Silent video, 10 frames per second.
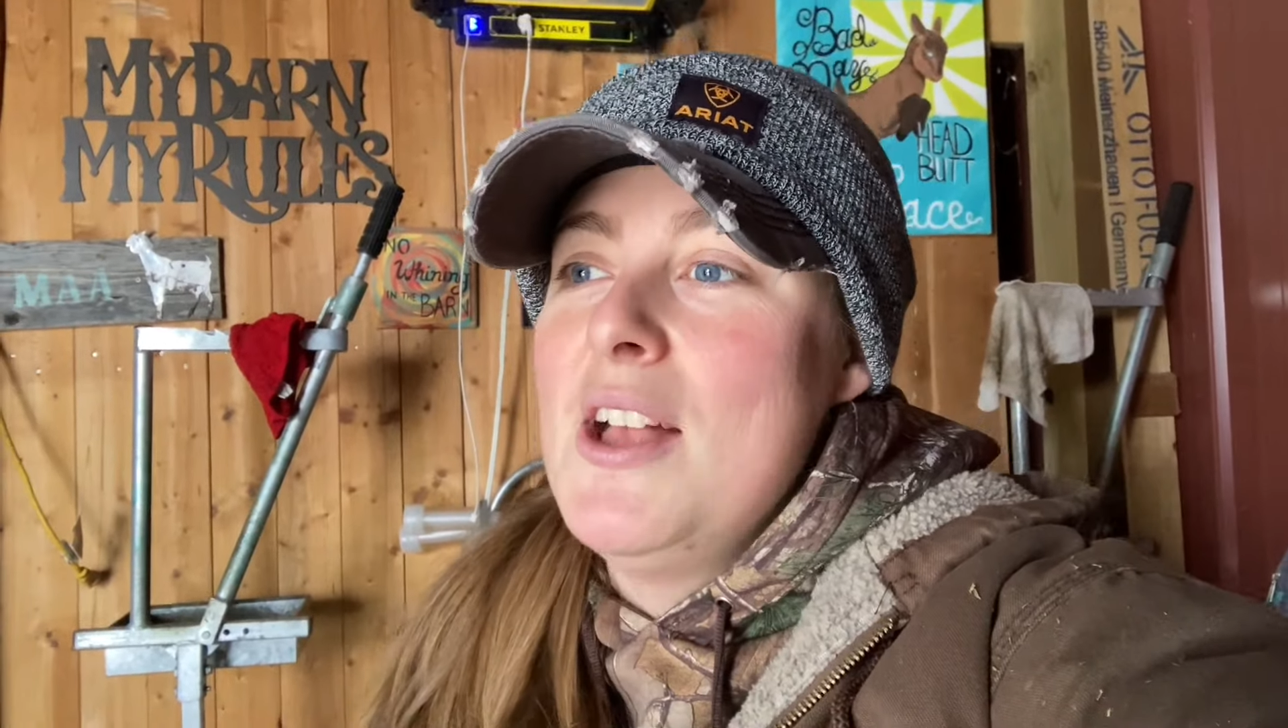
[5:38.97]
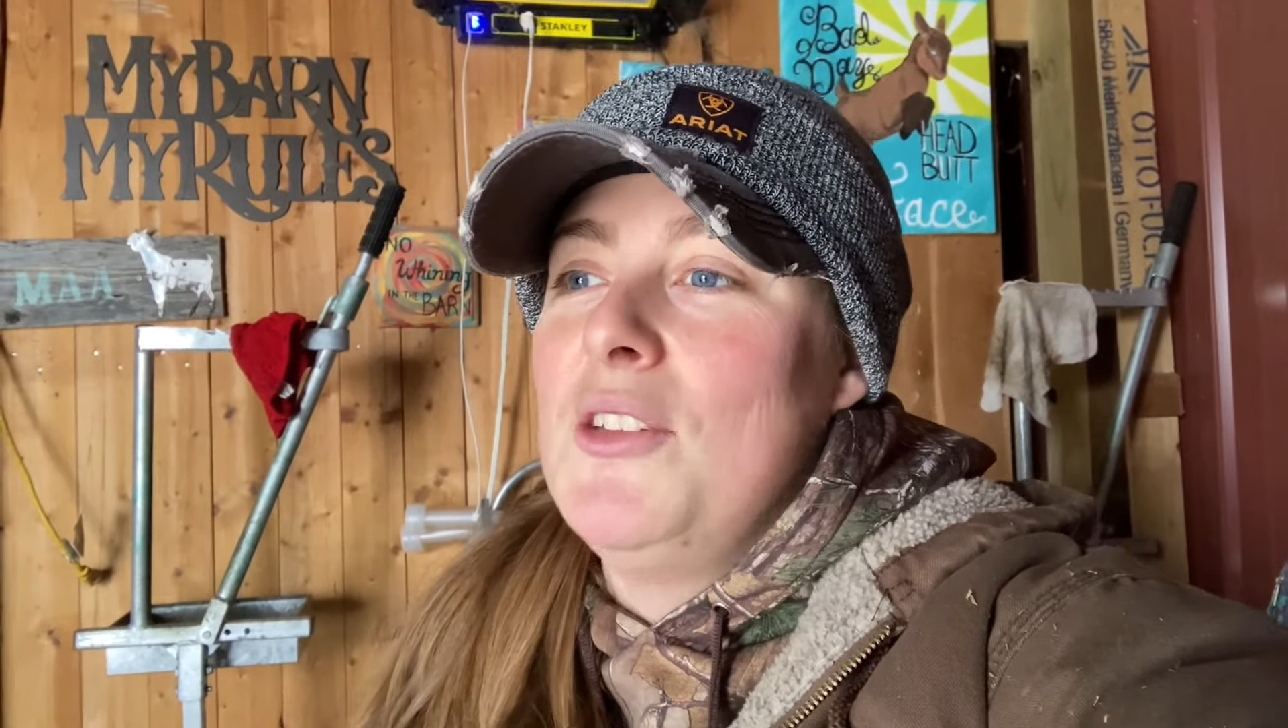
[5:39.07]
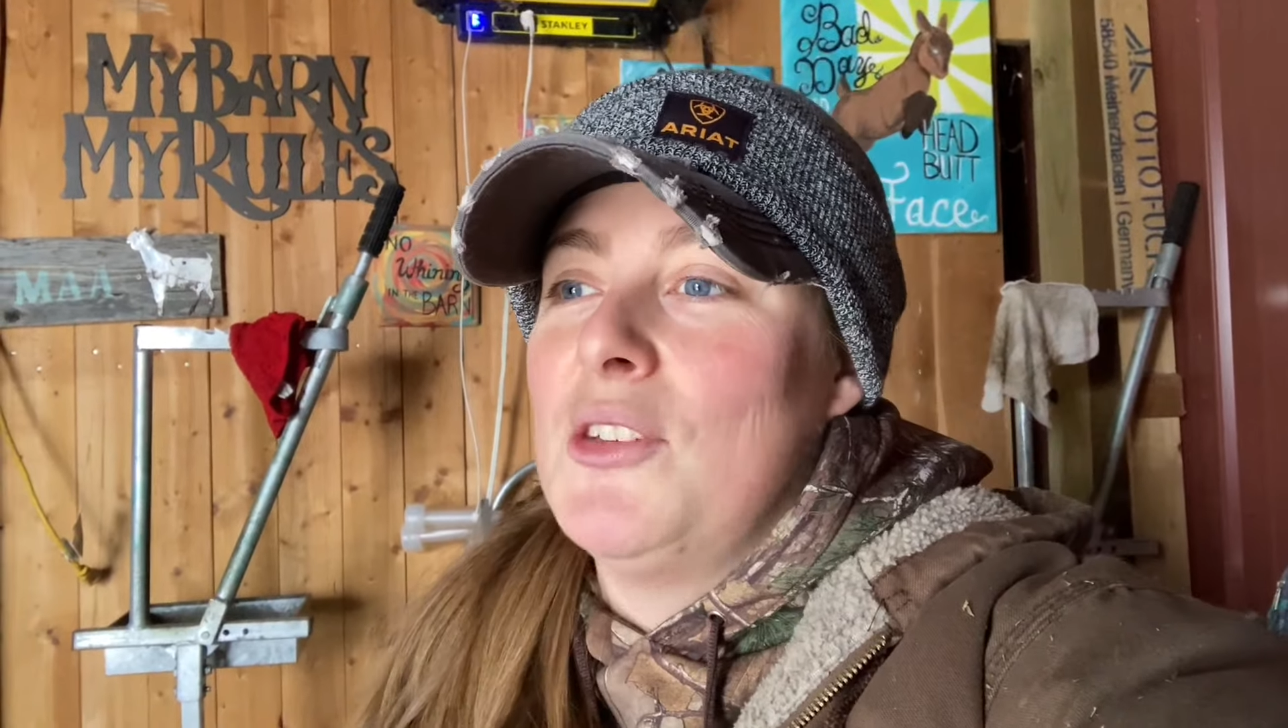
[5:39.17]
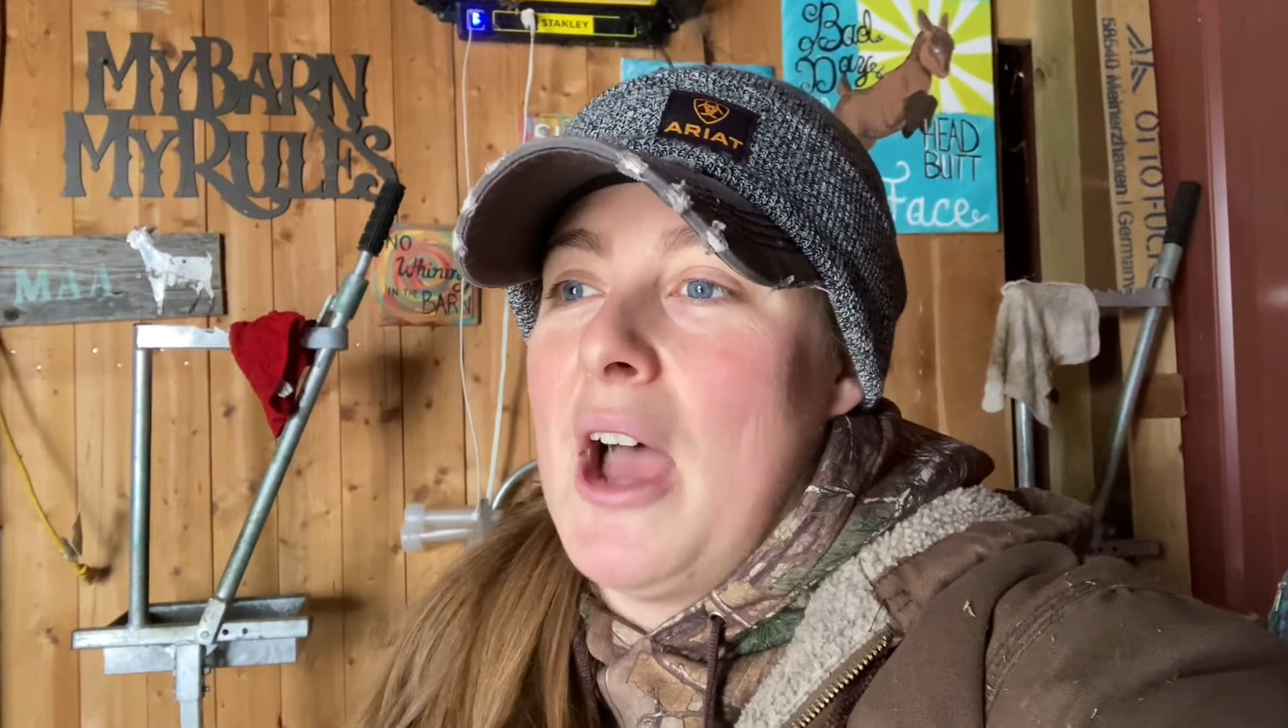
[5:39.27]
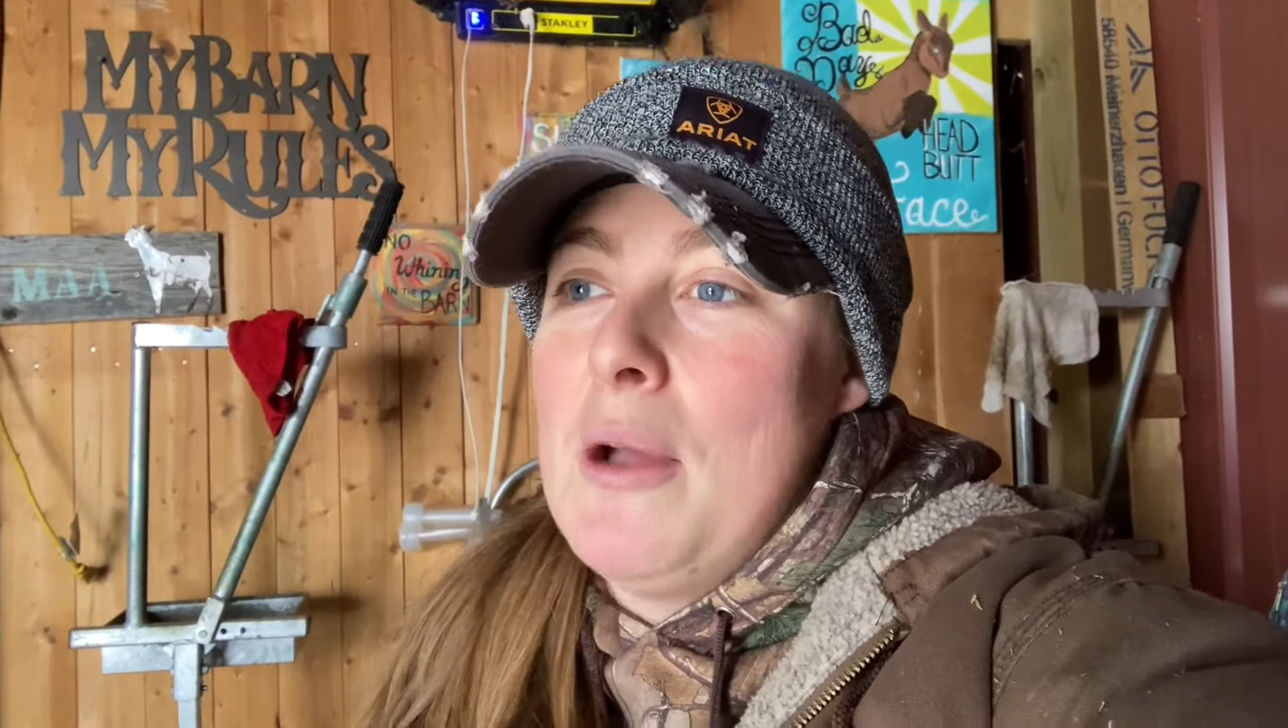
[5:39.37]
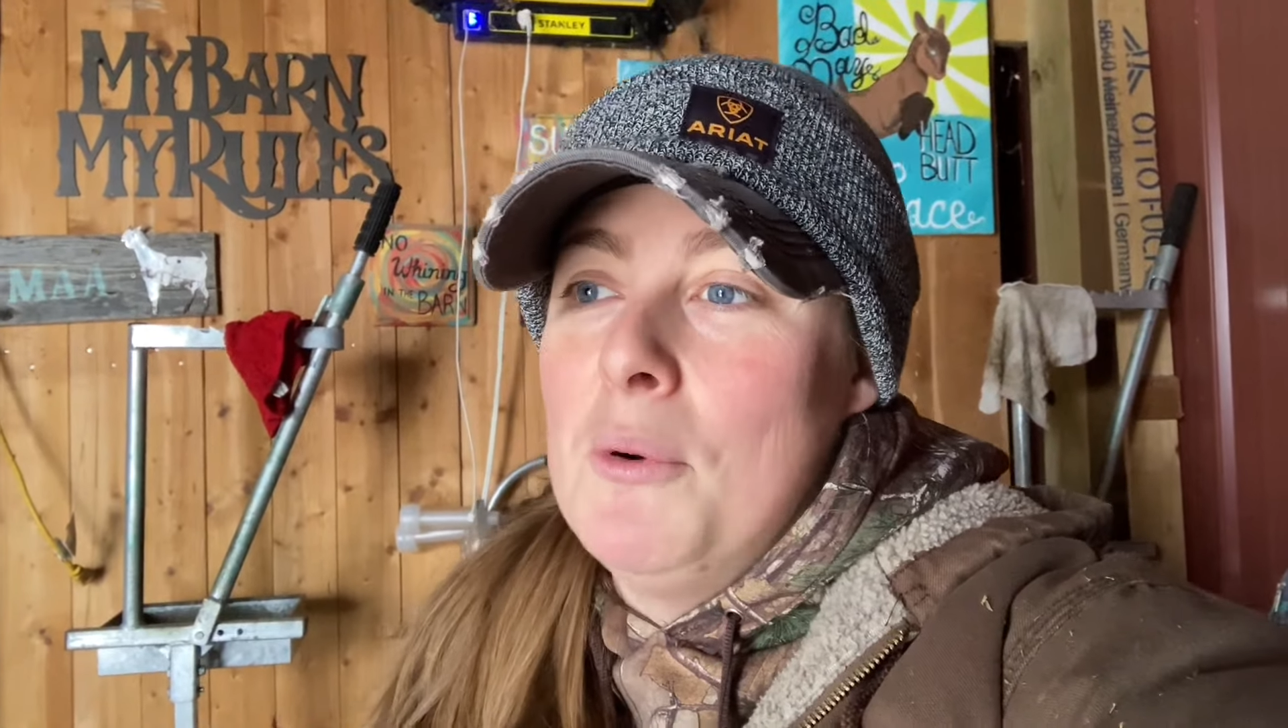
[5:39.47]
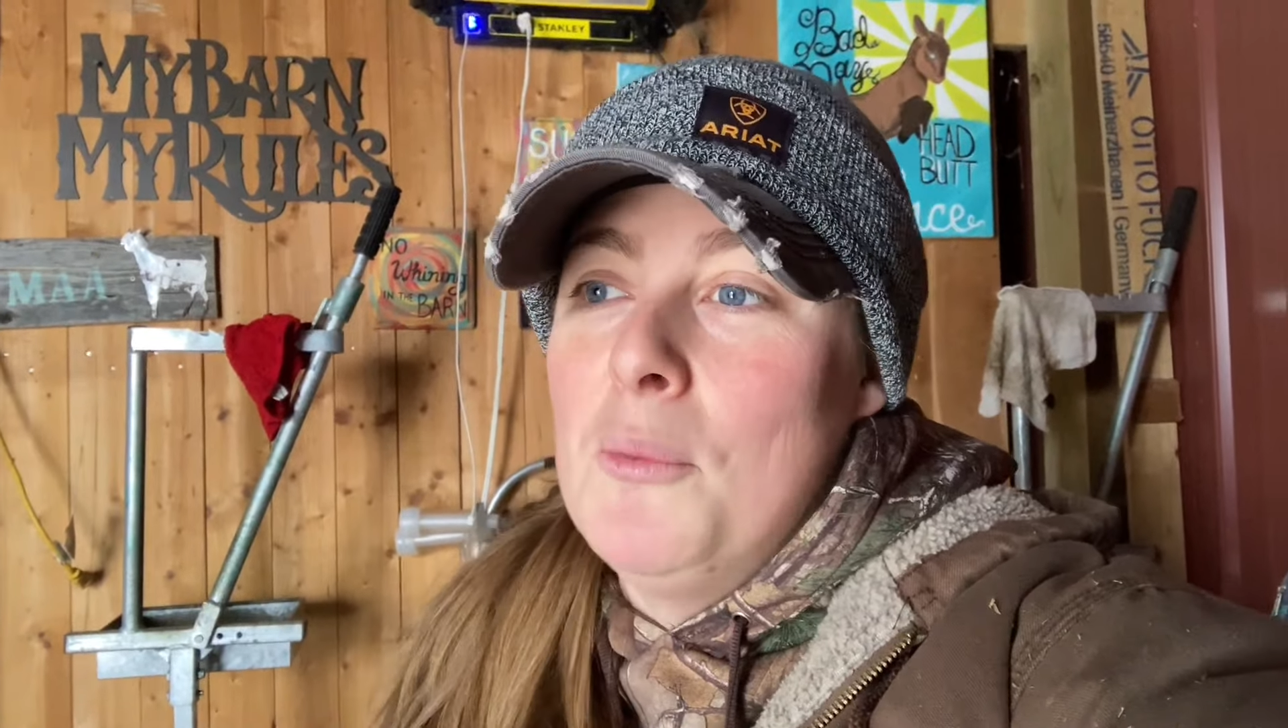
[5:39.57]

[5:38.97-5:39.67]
So I will